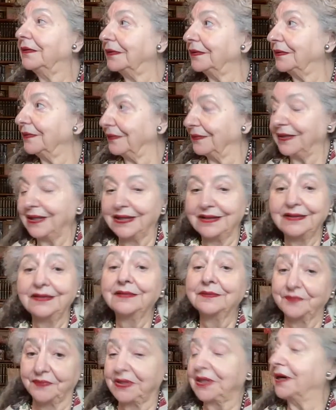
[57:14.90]
Okay,
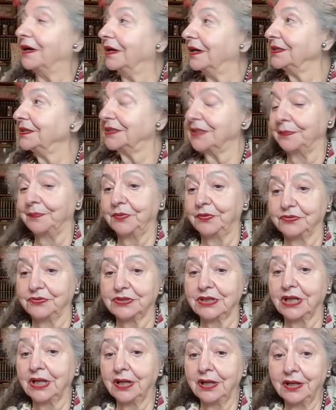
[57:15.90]
yeah, I suppose.
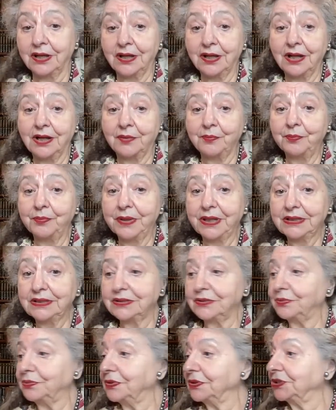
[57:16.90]
But
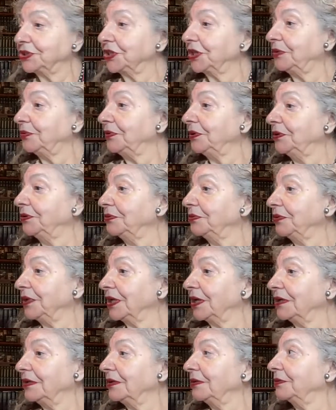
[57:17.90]
what shall we do with
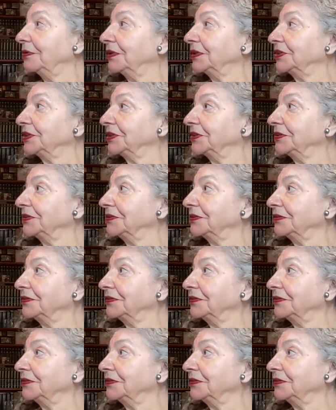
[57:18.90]
other questions?